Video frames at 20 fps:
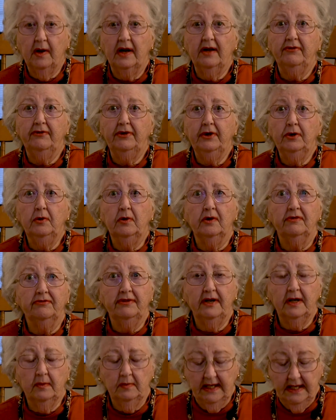my view of
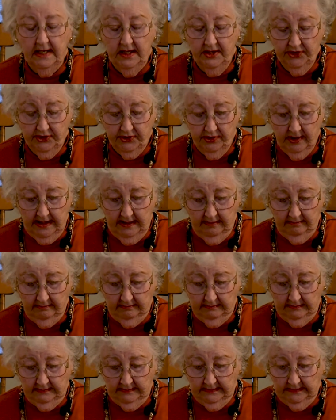family history,
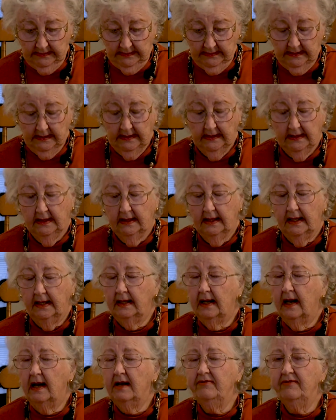
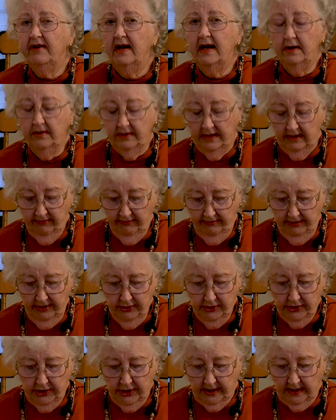and I vowed in
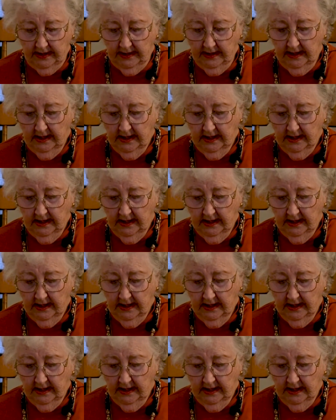future